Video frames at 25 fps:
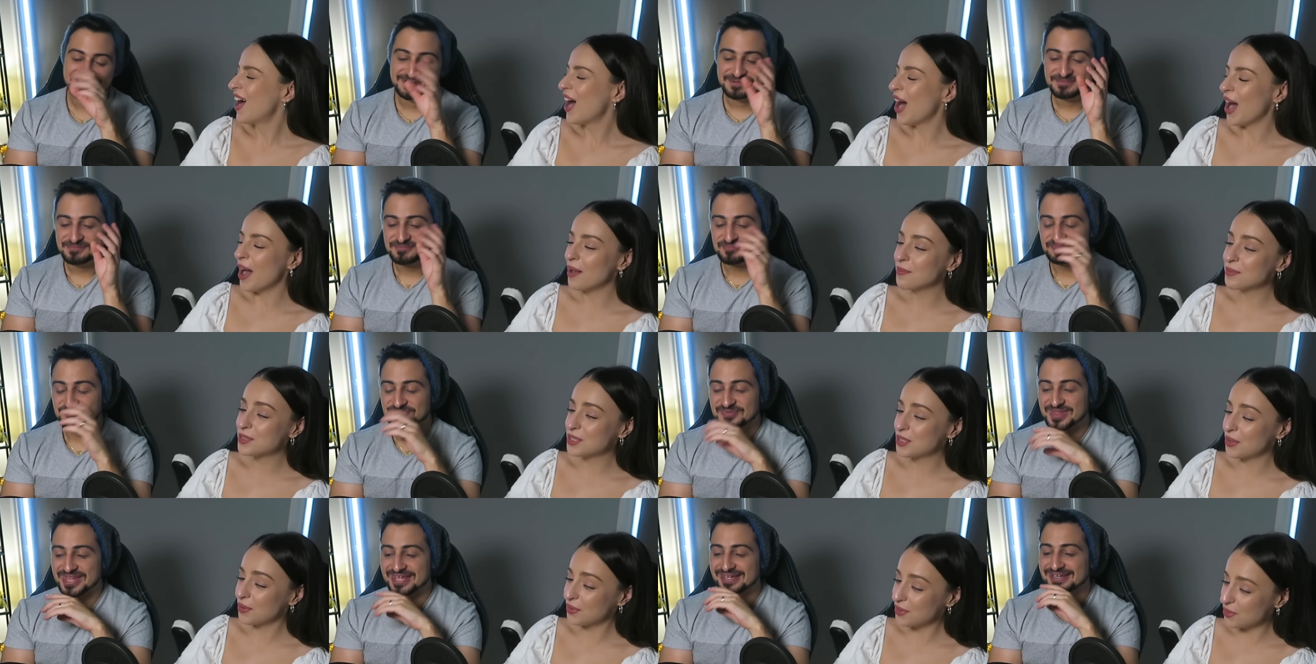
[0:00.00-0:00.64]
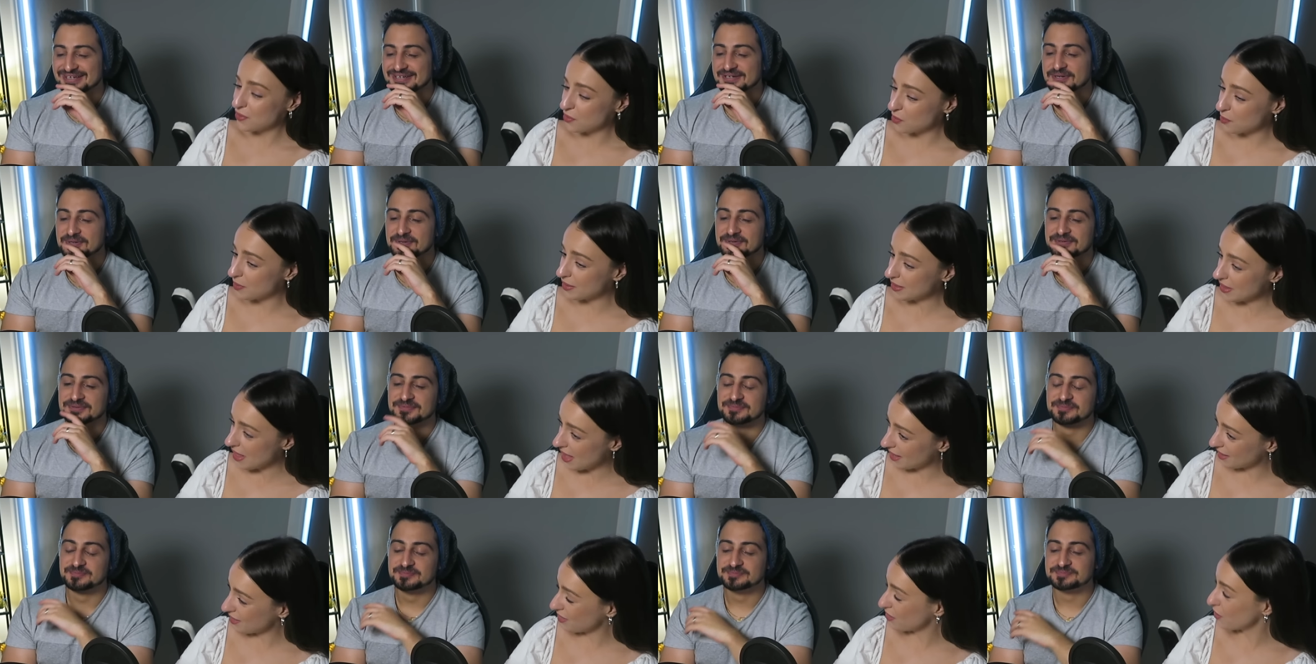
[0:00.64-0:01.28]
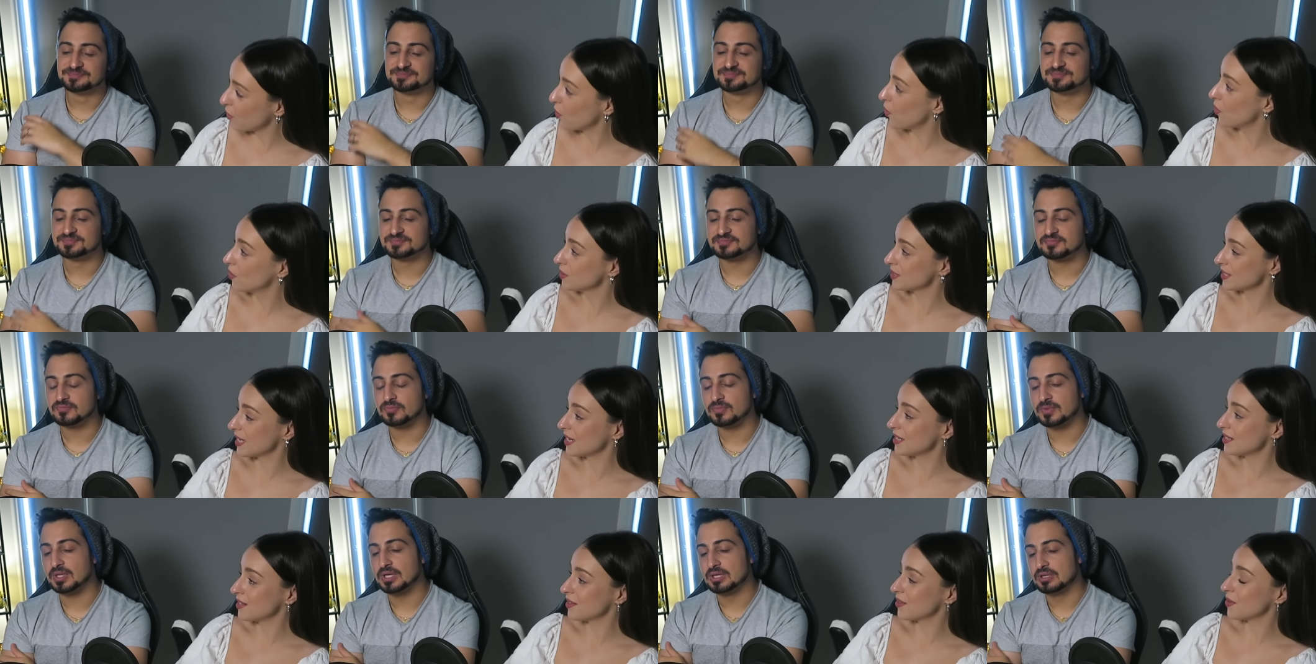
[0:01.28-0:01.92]
Speaker 1: I'm sure you would be like Thor's
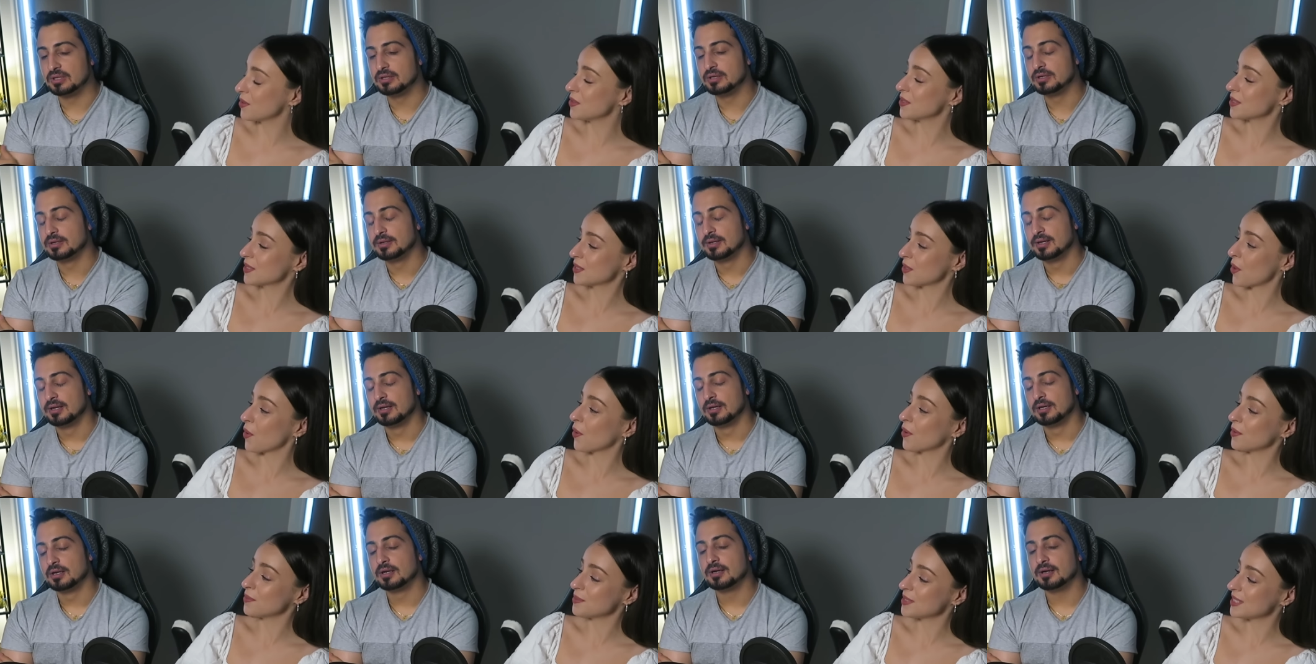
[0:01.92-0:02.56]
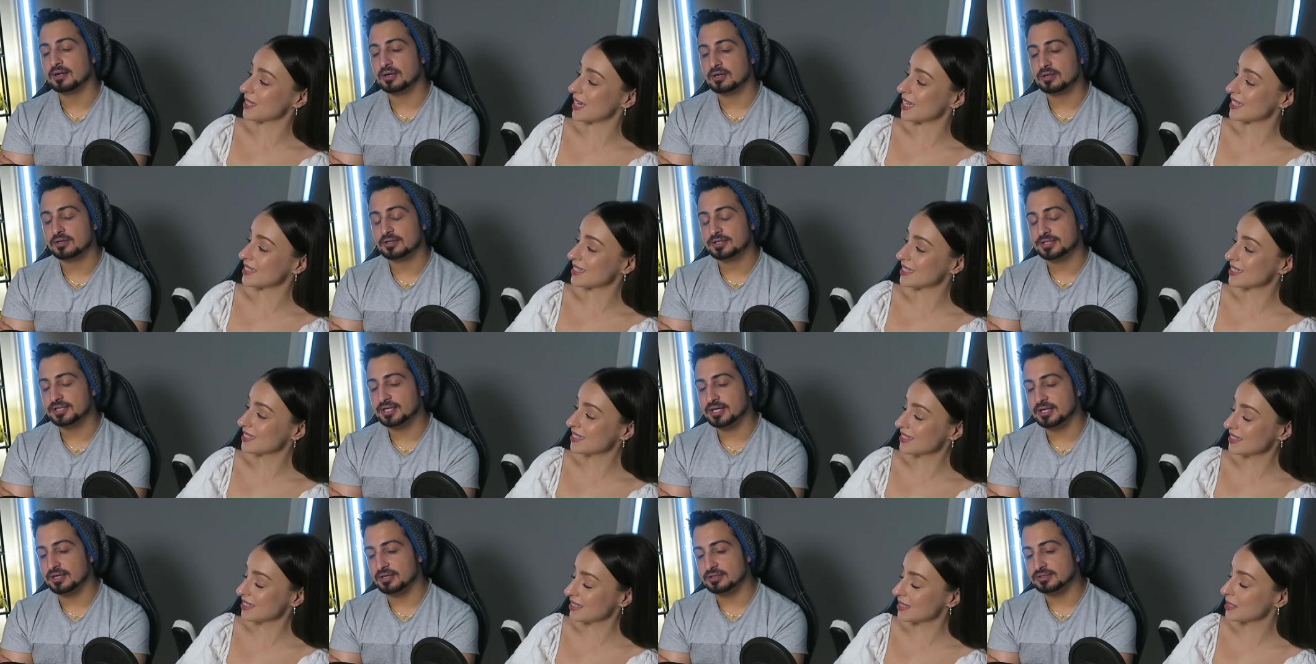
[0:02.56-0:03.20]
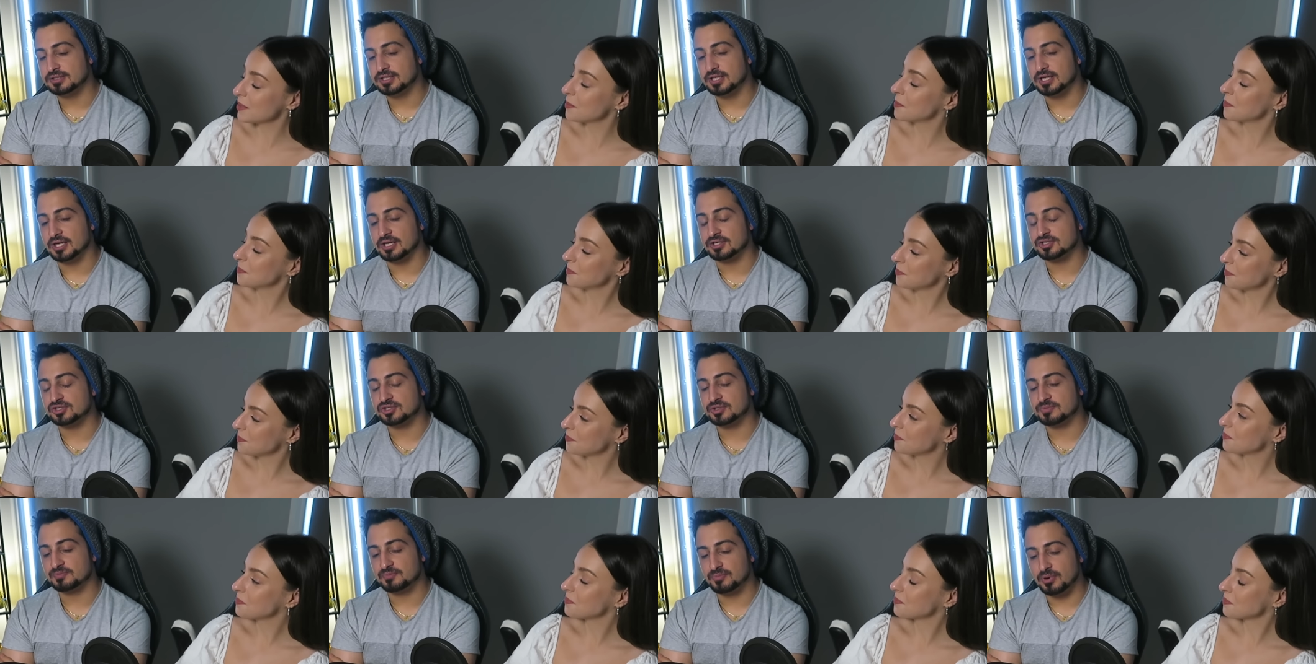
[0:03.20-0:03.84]
under those oh, circumstances. Oh yeah,
Speaker 2: yeah. I
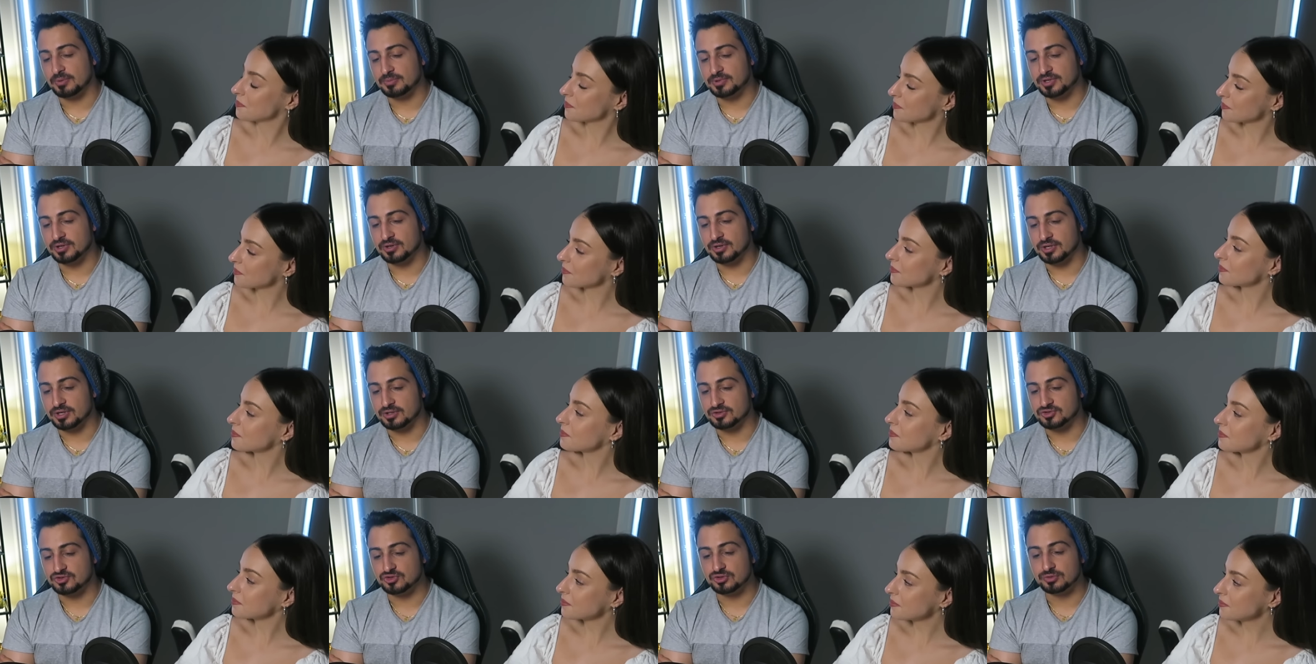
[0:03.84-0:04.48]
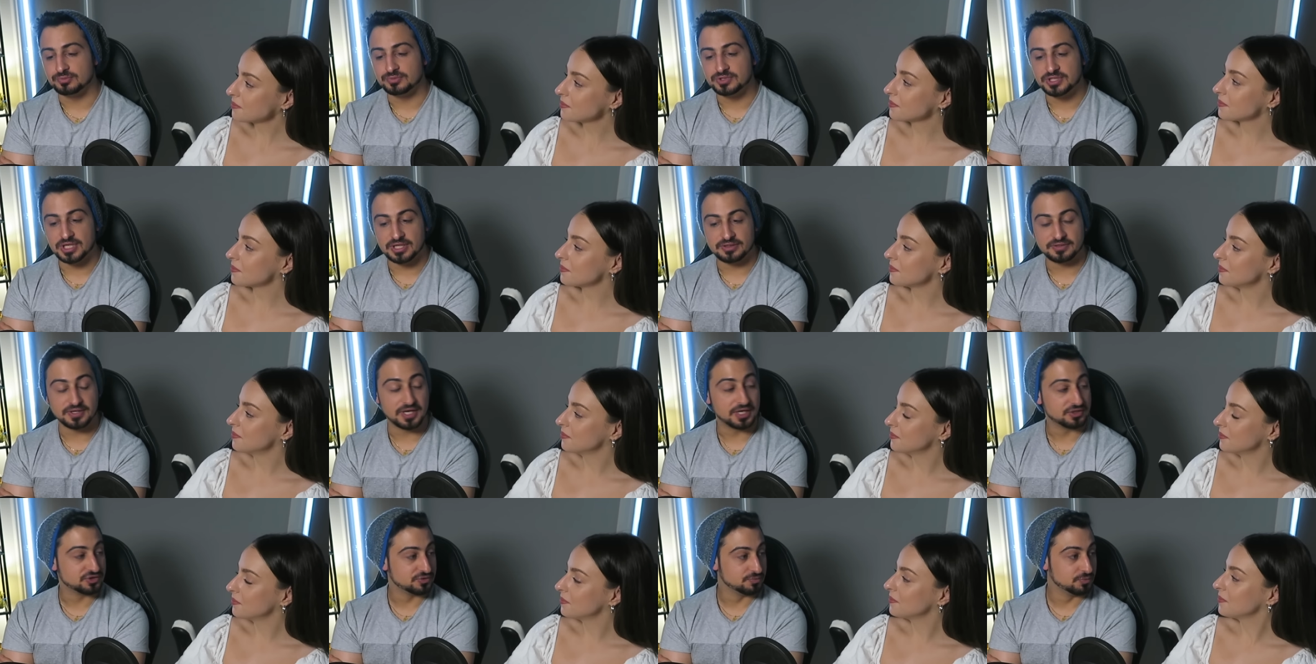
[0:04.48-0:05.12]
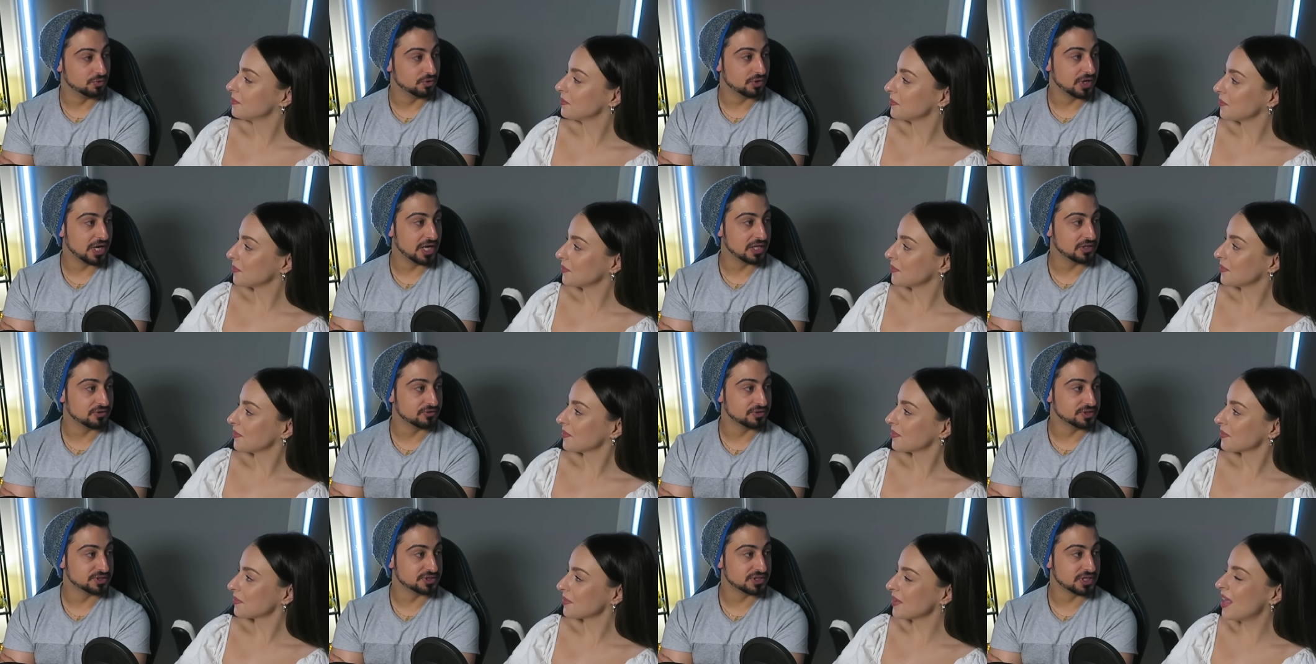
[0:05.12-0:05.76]
just probably got to consume ten thousand more
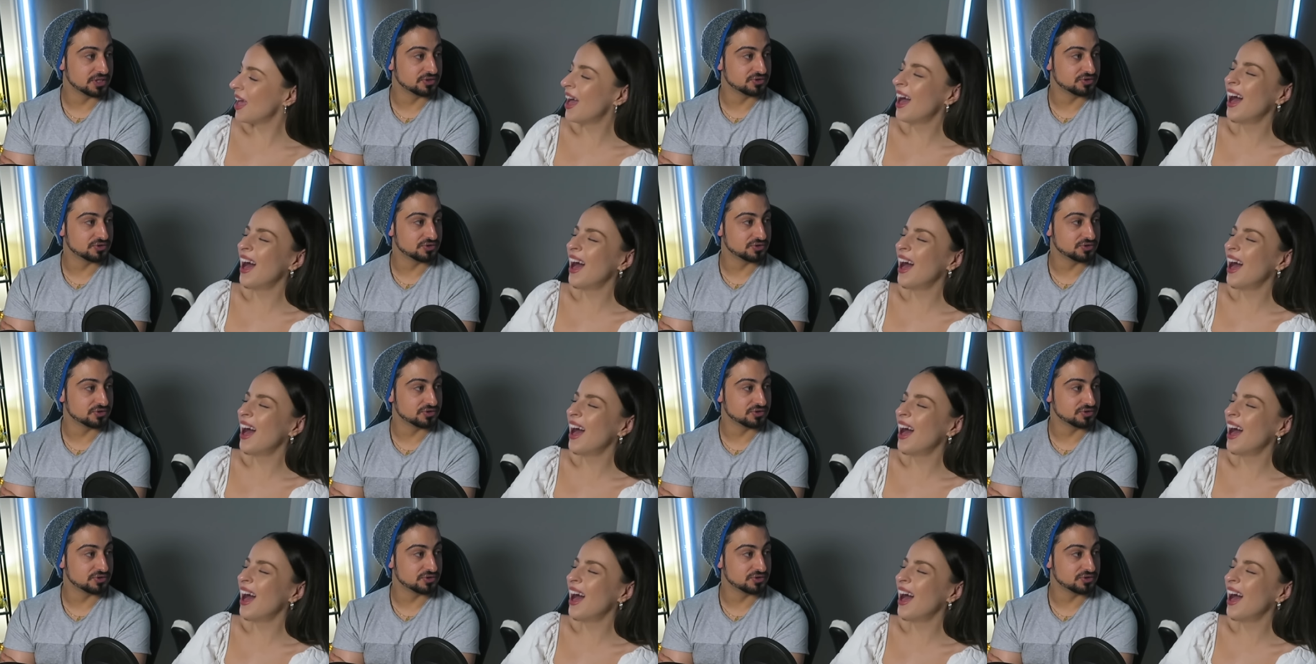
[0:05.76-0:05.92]
calories.